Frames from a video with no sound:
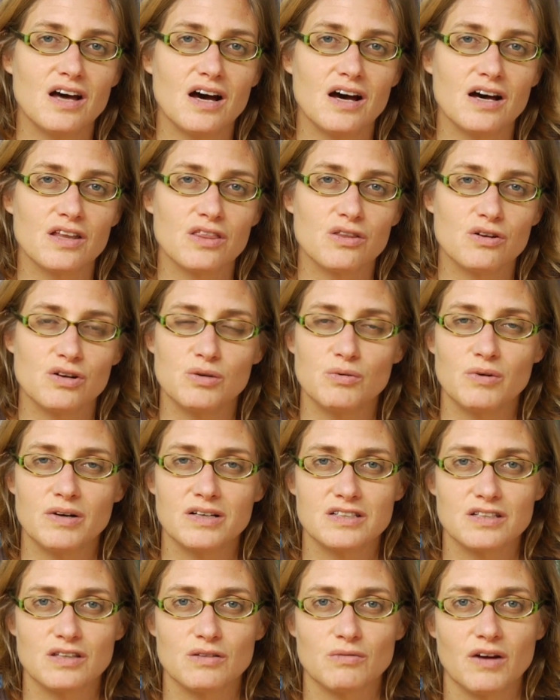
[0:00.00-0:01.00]
uh, 31
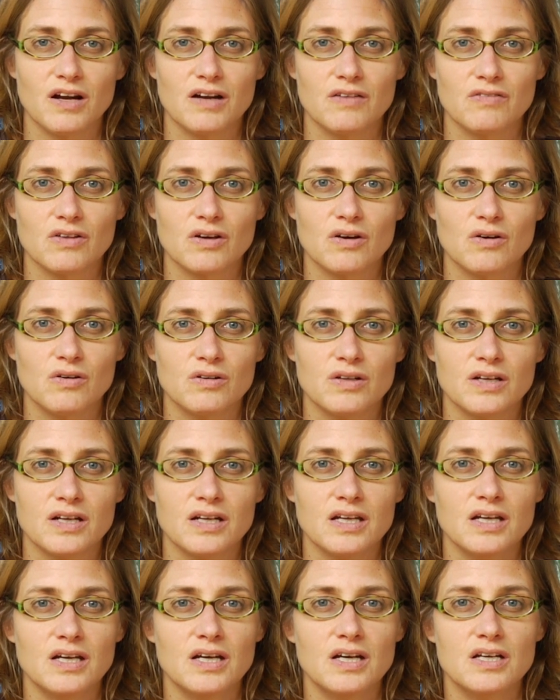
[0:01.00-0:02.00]
to the right of the
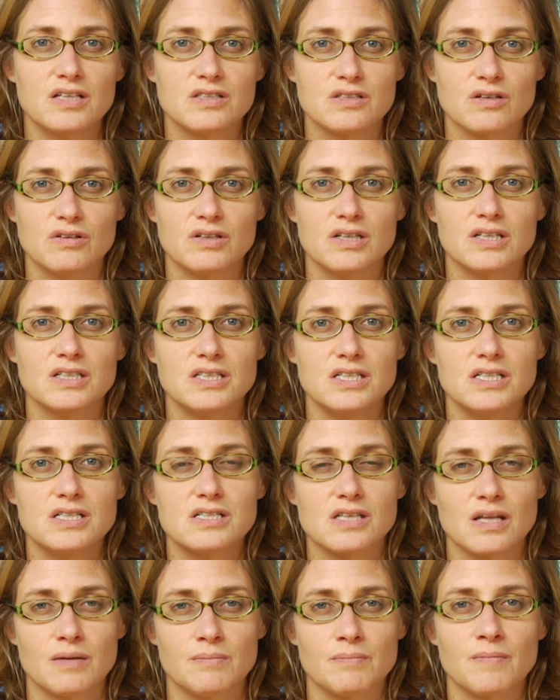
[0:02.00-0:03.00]
colon. So you can
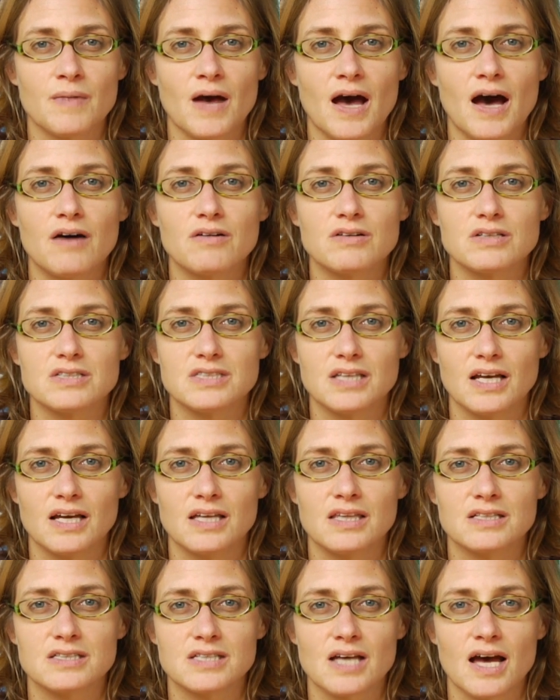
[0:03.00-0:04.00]
teach them how to say
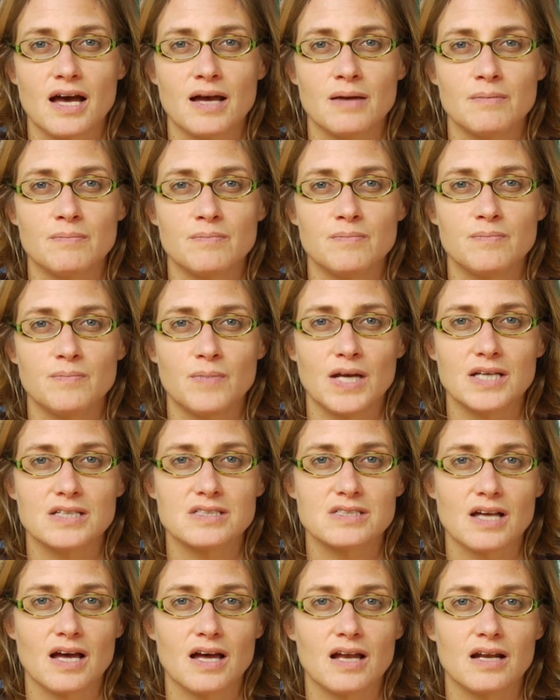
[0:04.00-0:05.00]
the time
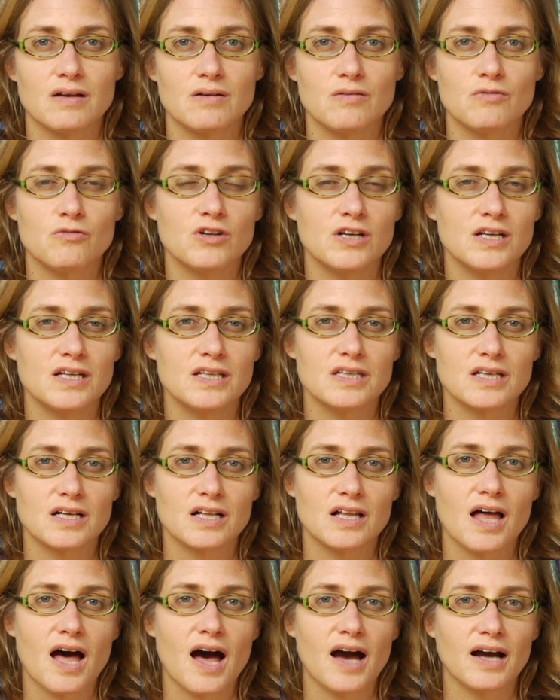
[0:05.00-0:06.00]
based on reading the
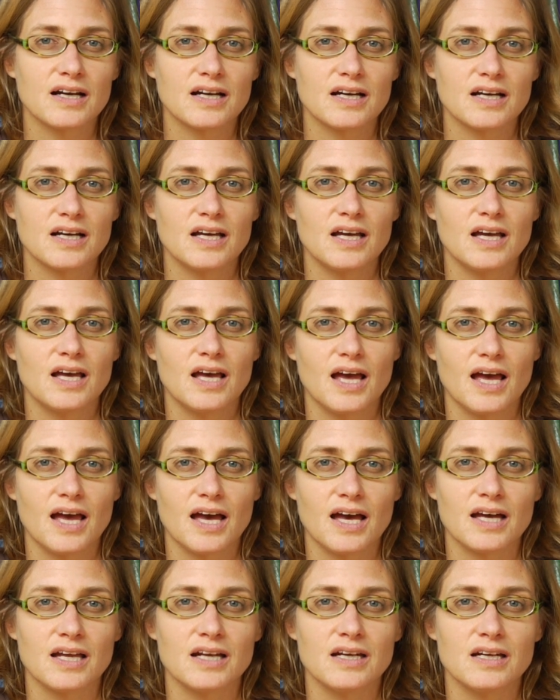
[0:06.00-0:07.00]
clock.
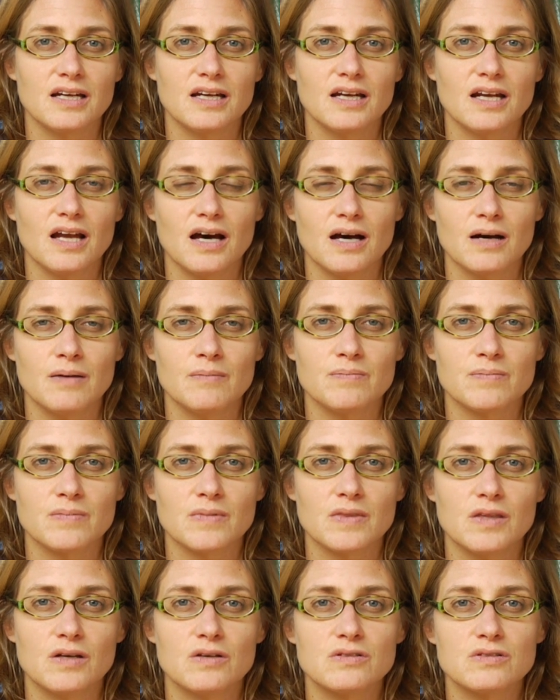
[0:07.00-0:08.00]
And
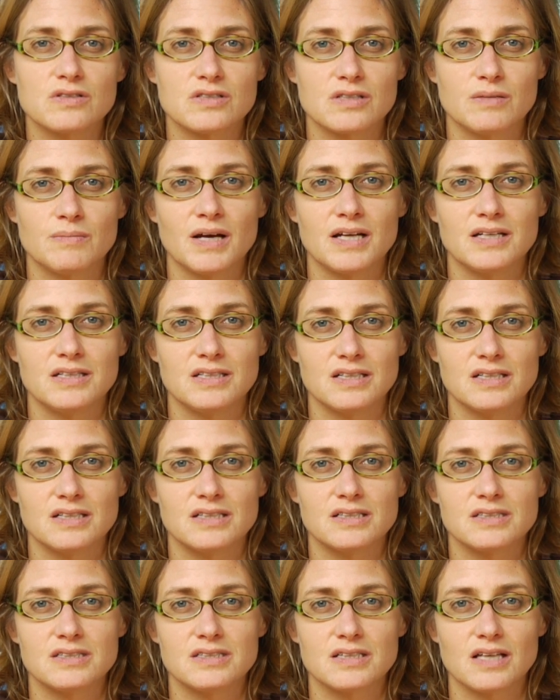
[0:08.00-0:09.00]
um, those are some
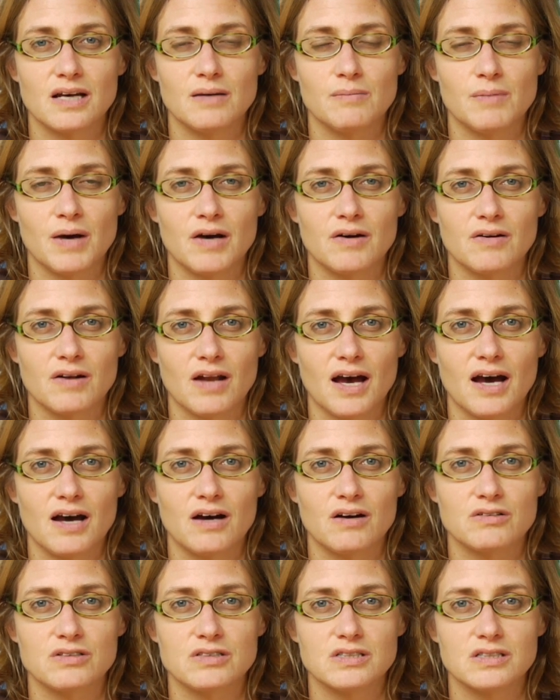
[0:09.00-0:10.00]
ideas about
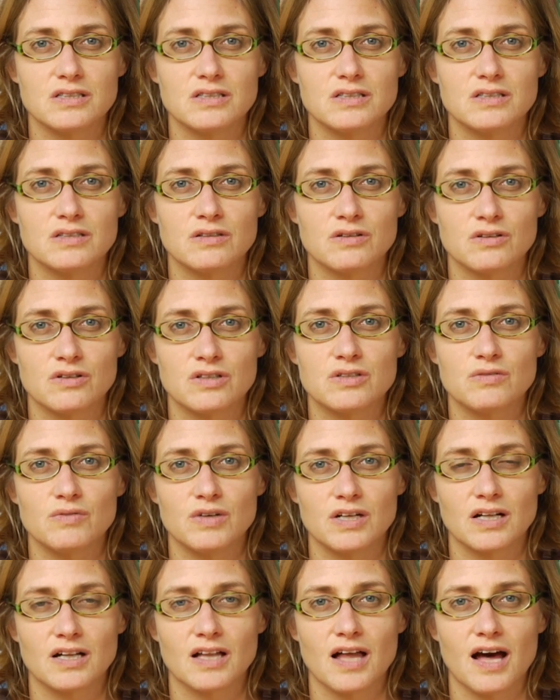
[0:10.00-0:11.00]
how to learn to
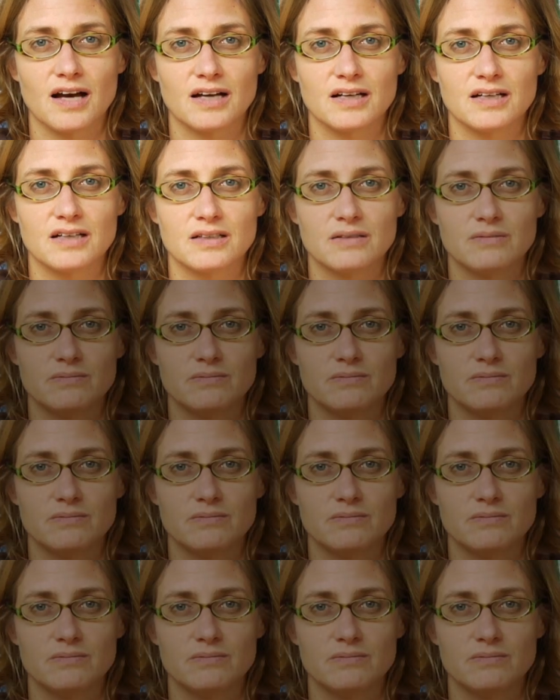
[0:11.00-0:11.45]
read a clock.